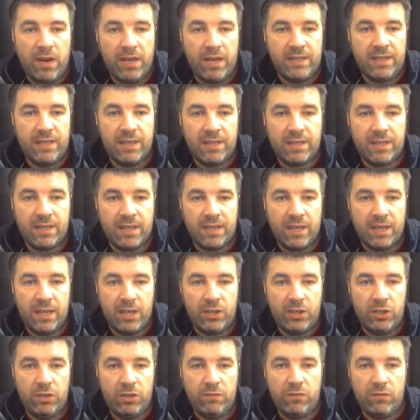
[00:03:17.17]
hand side
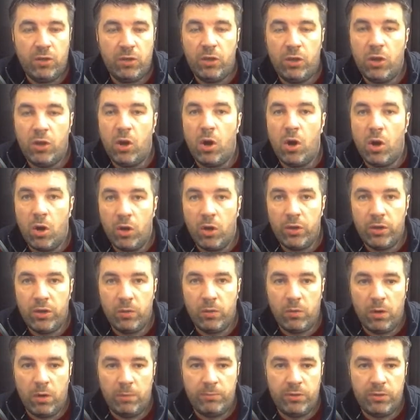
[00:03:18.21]
you've got your audio
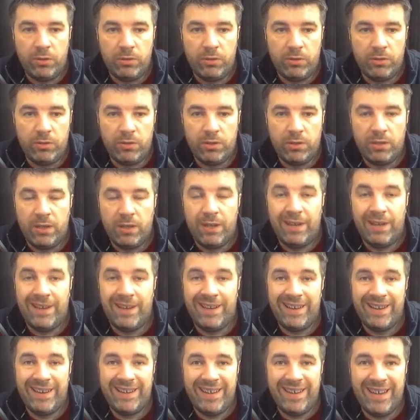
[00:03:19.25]
options.
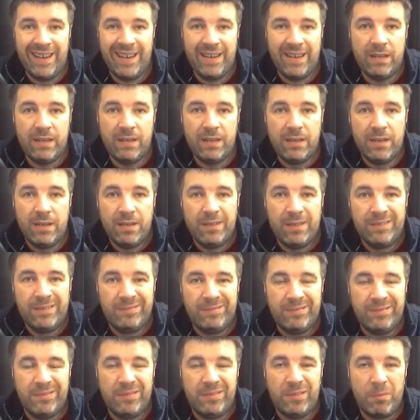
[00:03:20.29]
Again,
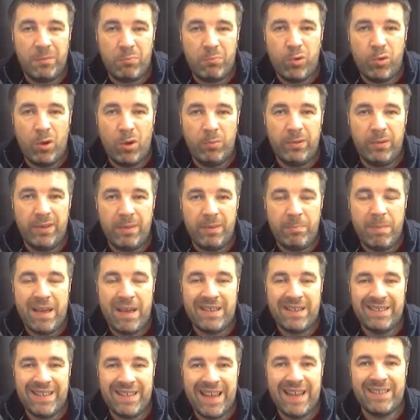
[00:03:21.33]
probably the best
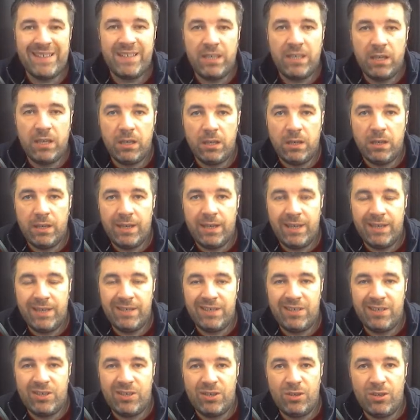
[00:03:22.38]
etiquette is
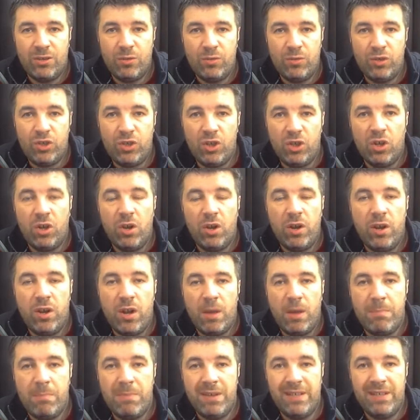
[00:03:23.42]
to join a
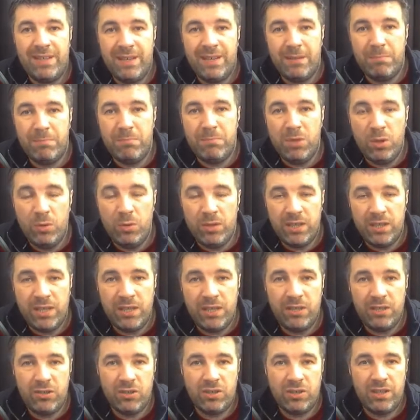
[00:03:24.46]
meeting muted,
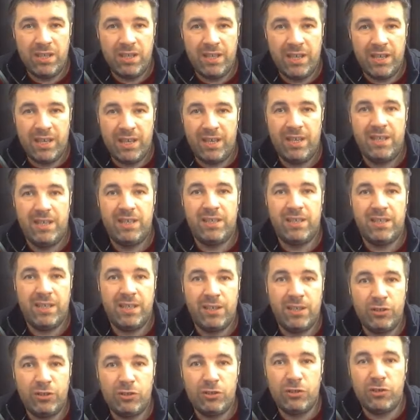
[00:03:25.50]
just in case,
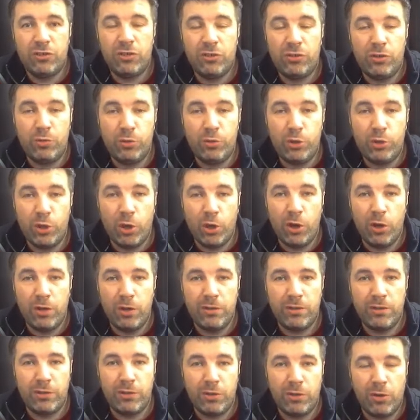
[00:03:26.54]
just as you join,
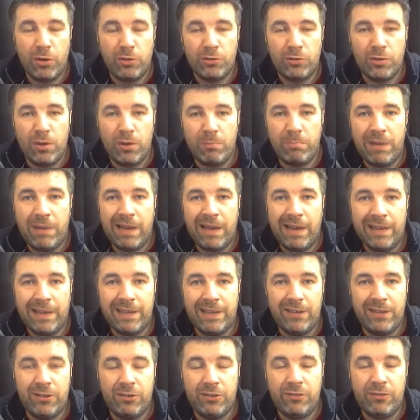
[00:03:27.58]
the dog's not barking
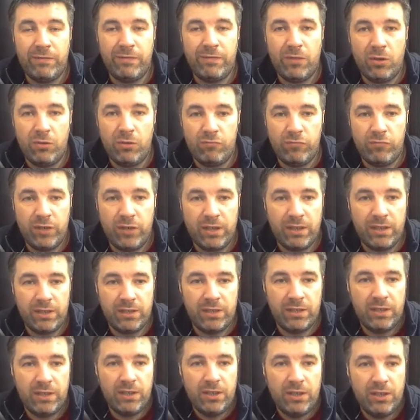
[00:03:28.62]
or your phone rings.
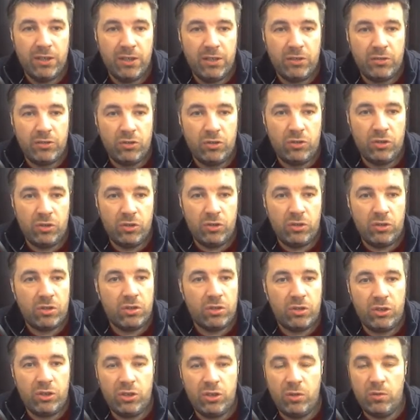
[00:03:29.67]
So just
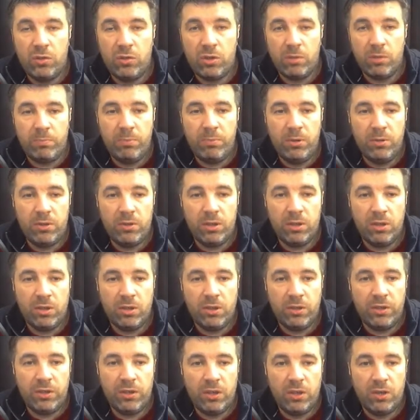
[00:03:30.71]
choose computer
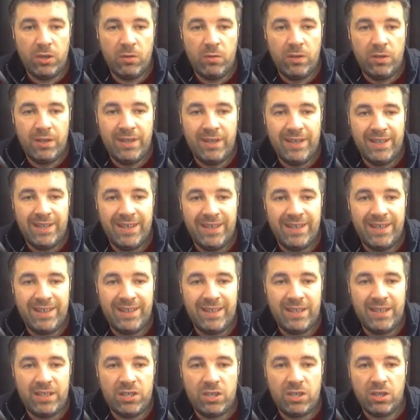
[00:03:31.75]
audio and then
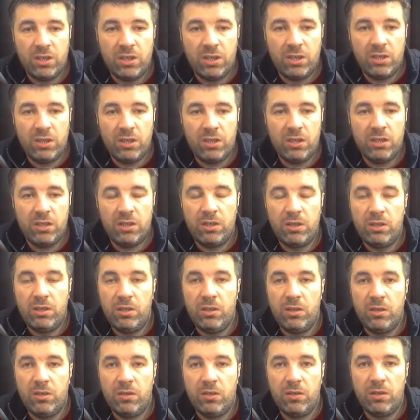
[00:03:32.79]
turn
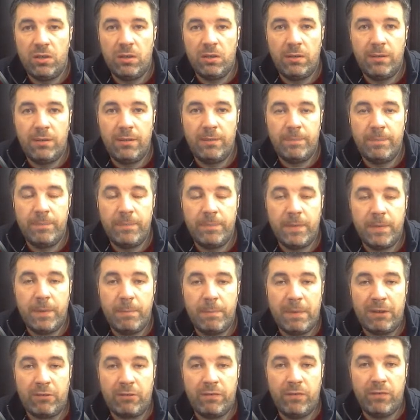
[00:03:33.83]
your
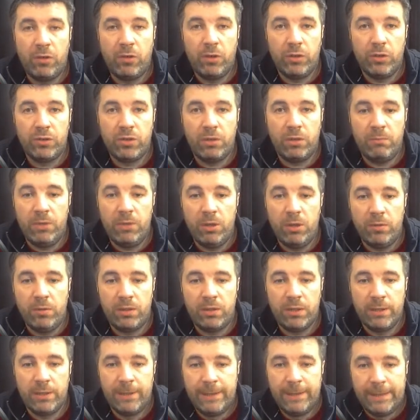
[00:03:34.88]
microphone onto mute.
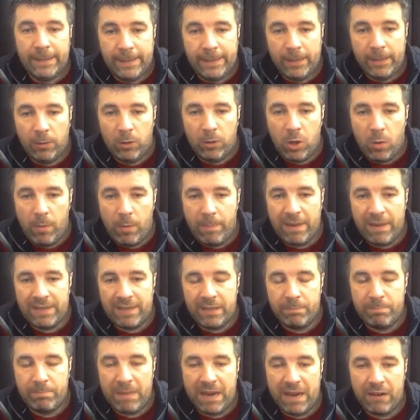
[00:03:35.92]
Now going back to
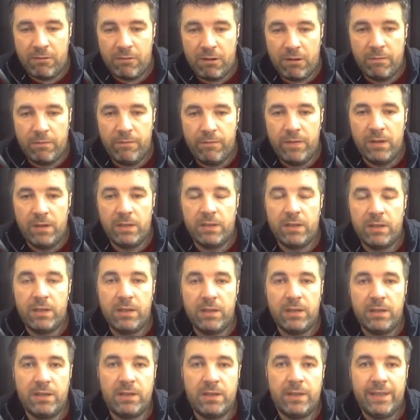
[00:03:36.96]
background
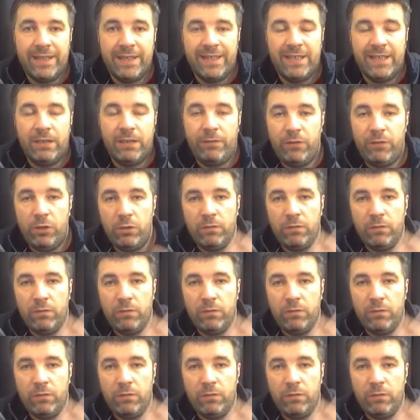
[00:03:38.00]
filters, if you've